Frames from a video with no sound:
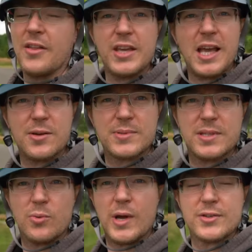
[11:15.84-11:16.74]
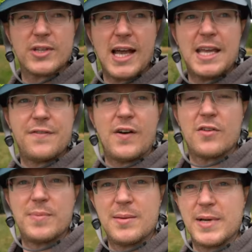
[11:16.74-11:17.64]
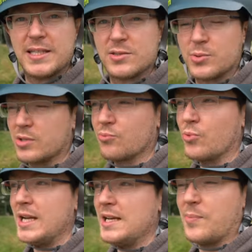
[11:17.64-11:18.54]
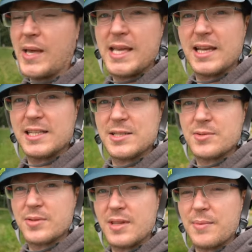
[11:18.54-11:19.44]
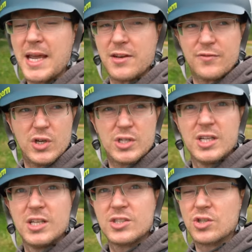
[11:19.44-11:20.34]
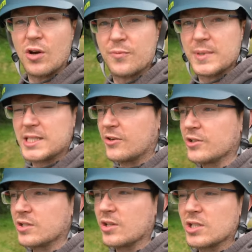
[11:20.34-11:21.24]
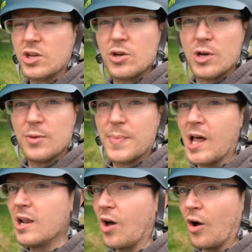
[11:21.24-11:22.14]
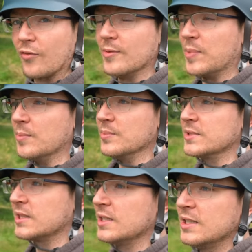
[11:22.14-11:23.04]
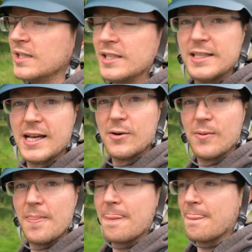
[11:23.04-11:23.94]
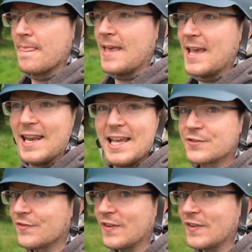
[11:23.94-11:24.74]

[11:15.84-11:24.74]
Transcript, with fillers: I think it helps that the wheels are eighty-five millimeters, which are really big, and it seems they're made of good, soft material, so they soak up a lot of the bumps. Now, it is